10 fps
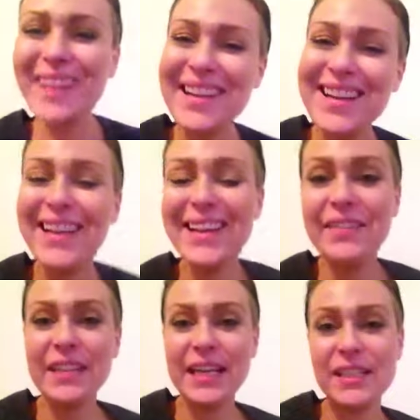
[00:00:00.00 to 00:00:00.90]
uh,
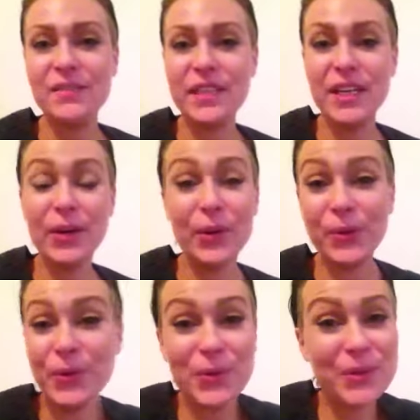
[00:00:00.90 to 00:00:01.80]
in the next video.
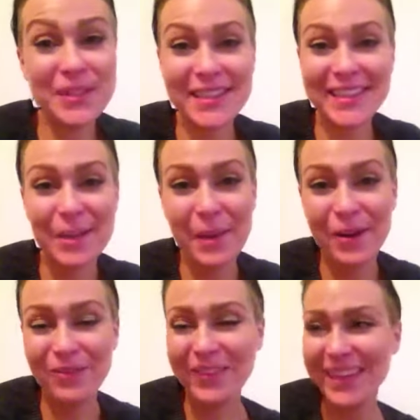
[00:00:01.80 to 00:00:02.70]
Who knows what's going to come
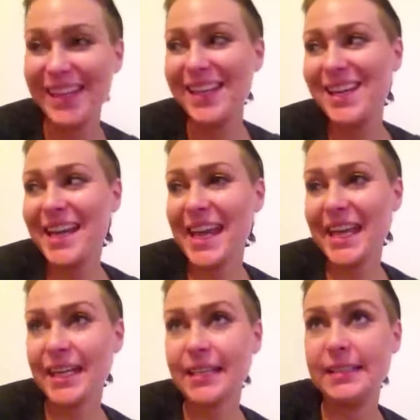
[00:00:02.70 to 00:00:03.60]
out?
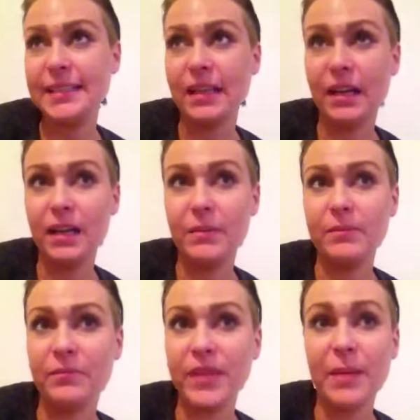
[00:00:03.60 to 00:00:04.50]
and
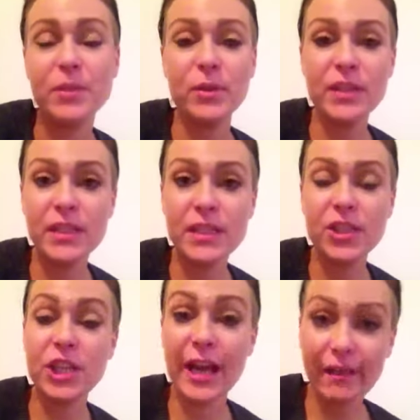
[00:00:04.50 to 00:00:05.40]
um, I'm doing this
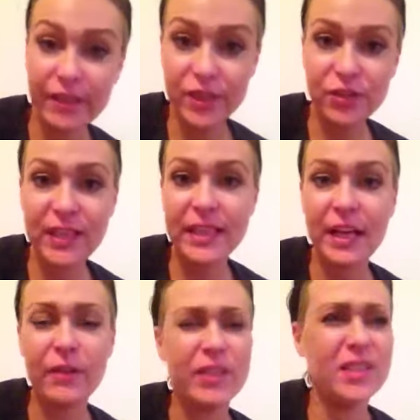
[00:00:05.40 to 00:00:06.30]
challenge right
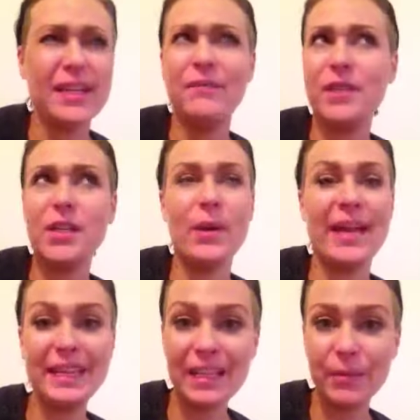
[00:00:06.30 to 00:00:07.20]
now. This is like video
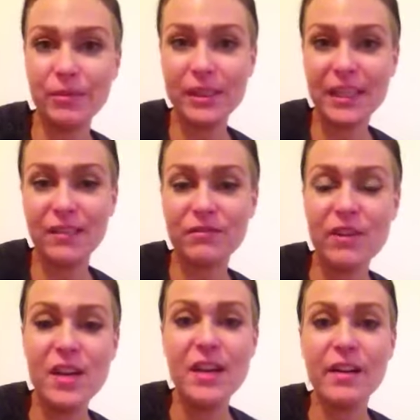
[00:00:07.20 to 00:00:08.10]
eight, I believe,
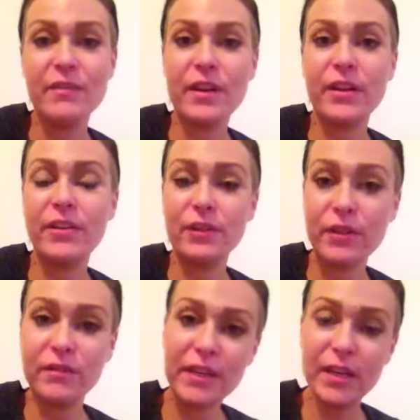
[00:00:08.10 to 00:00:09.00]
of a
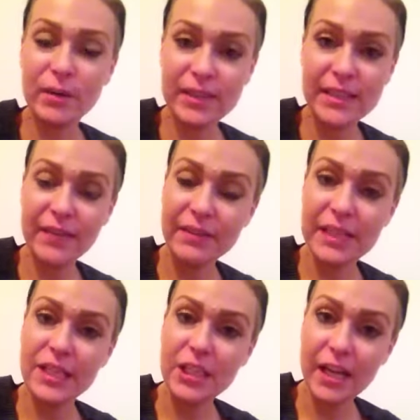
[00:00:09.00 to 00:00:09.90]
30 video and seven
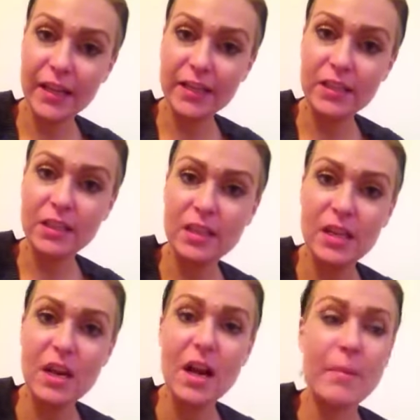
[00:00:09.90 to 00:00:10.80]
day challenge.
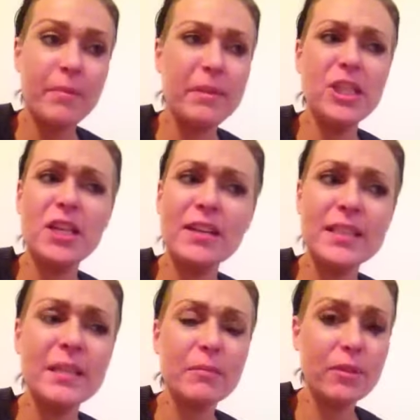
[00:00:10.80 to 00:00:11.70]
I'm gonna be
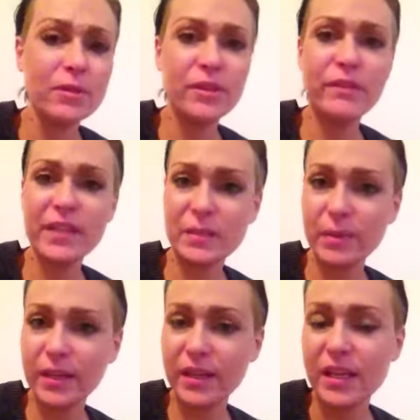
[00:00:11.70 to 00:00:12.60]
sharing of those to
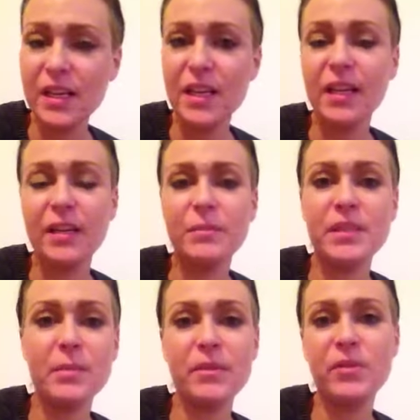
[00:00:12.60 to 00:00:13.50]
Facebook, um,
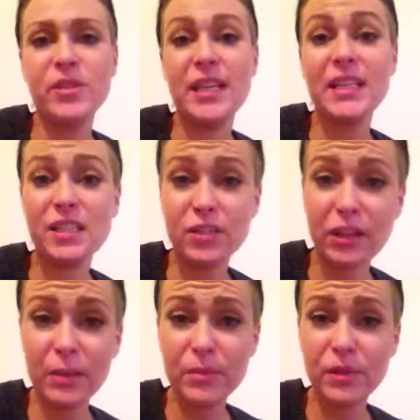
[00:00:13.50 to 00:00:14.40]
some of those to
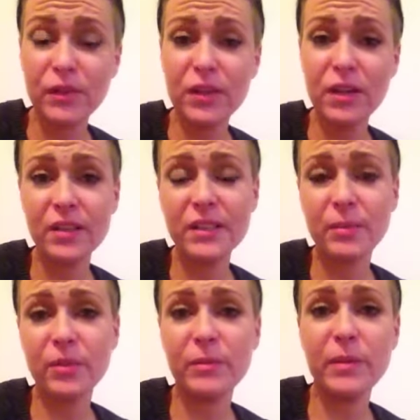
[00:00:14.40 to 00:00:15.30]
Instagram. So if you're not hooked
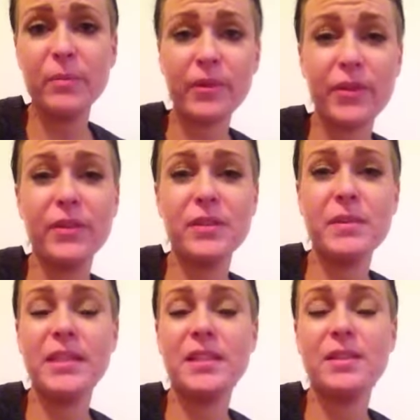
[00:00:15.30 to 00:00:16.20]
up with me in both of those
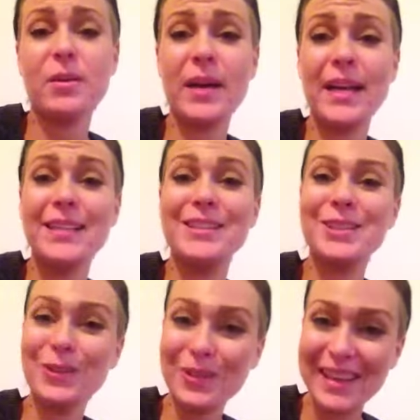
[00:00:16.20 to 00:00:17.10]
places, go ahead and
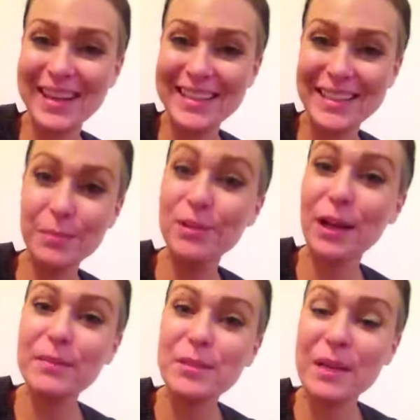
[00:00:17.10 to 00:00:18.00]
do that.
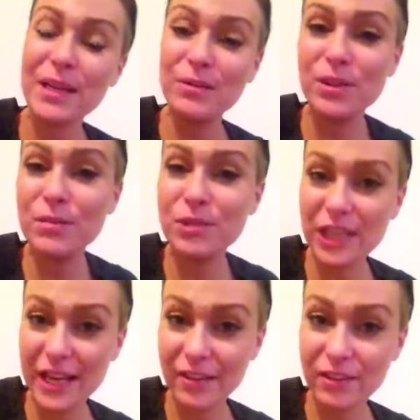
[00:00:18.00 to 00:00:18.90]
Subscribe to my YouTube
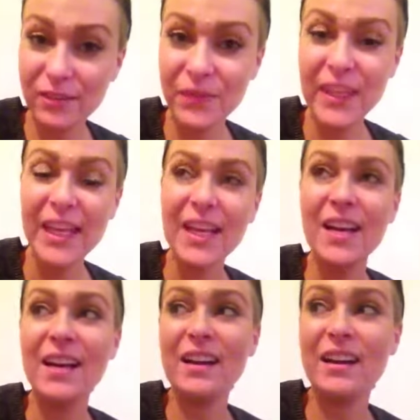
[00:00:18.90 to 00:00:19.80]
channel.
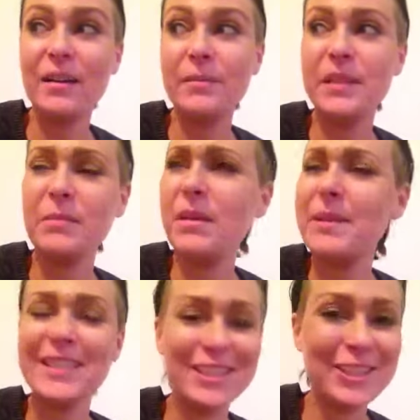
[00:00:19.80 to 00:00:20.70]
Um, send me a
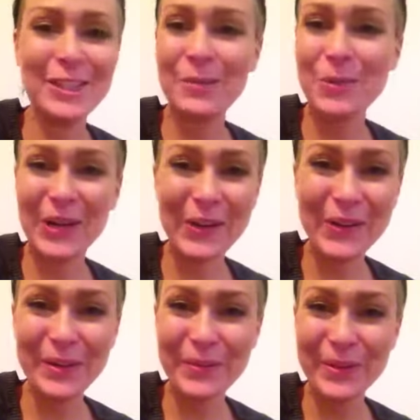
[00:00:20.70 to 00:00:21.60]
message somewhere.
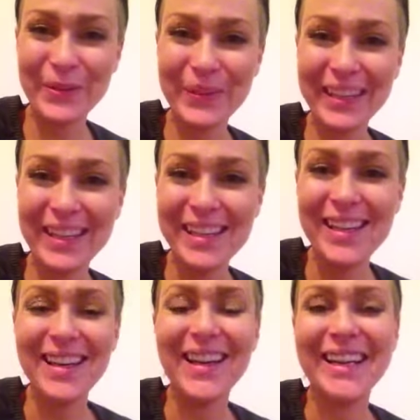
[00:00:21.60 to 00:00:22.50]
Hook up with me.
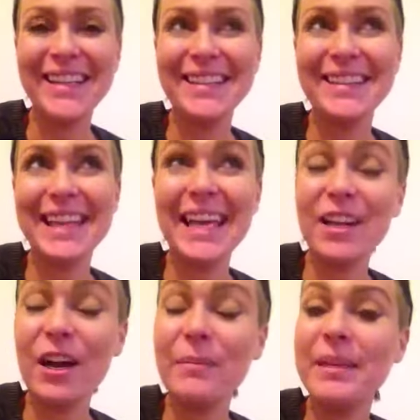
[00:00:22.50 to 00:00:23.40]
Uh, like,
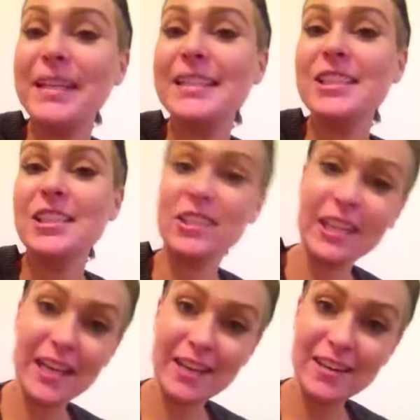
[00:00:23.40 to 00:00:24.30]
comment, and
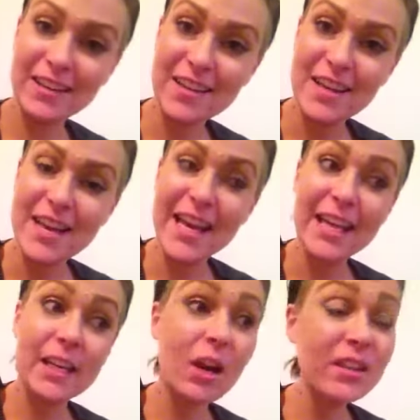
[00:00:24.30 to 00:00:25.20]
share.
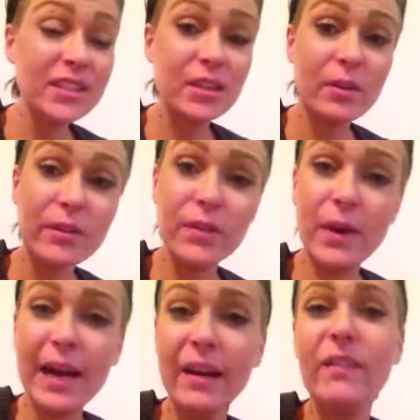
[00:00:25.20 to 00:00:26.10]
And also, if you
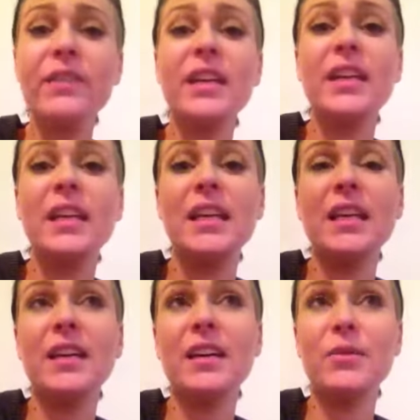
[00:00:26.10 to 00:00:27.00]
have
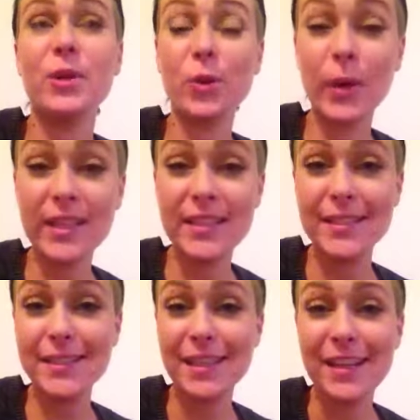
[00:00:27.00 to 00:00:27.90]
any uh,
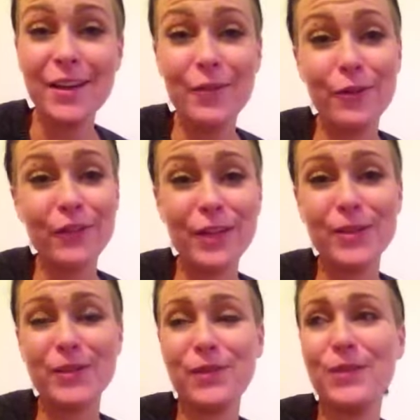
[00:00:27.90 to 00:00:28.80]
requests for
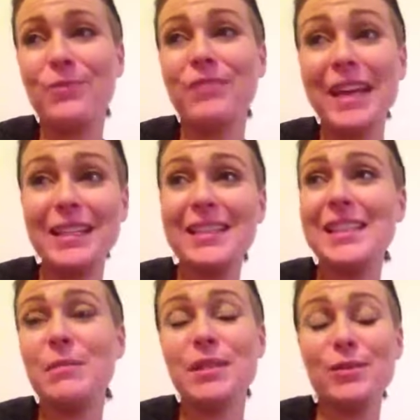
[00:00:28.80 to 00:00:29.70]
videos, if you'd like to
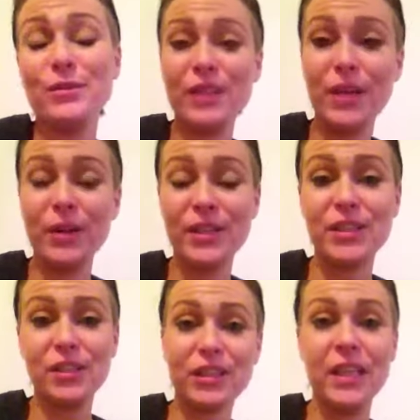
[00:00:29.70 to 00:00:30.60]
see me do a video on a
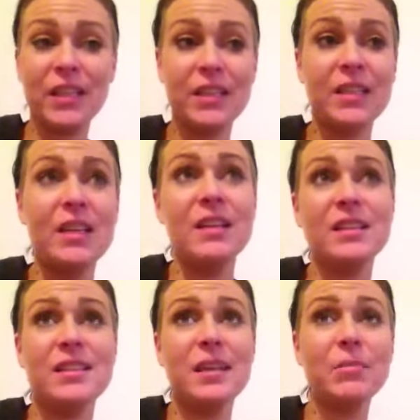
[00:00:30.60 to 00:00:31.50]
certain
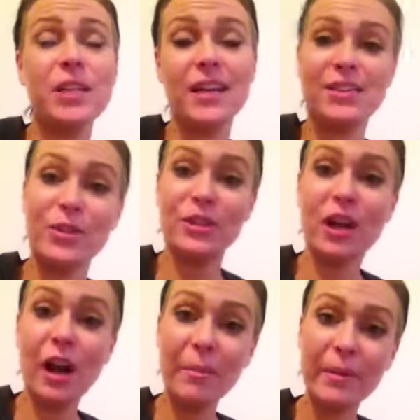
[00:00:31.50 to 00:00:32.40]
subject or
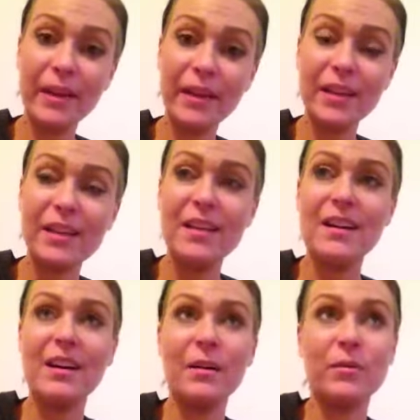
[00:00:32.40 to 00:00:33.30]
topic,
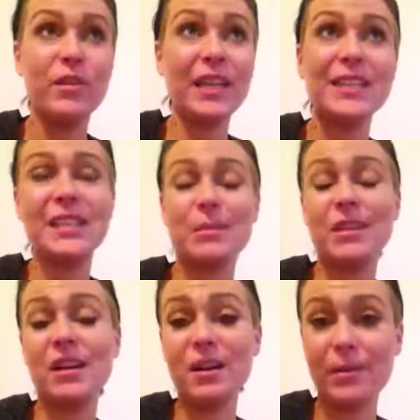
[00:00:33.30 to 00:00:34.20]
um, if you'd like to see me
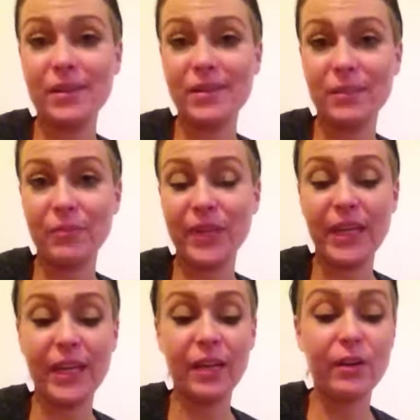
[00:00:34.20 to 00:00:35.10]
talk about
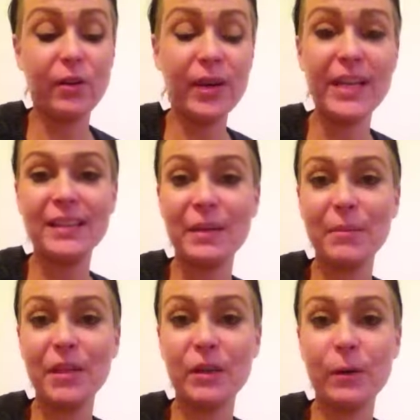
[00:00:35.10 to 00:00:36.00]
something, go ahead and let
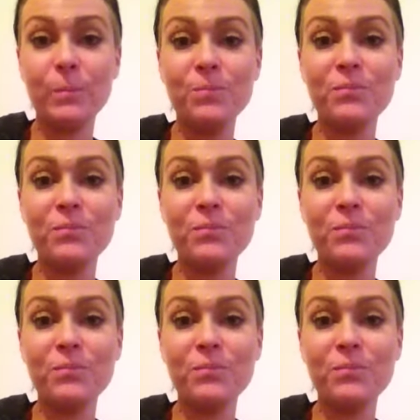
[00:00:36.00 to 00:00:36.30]
me know.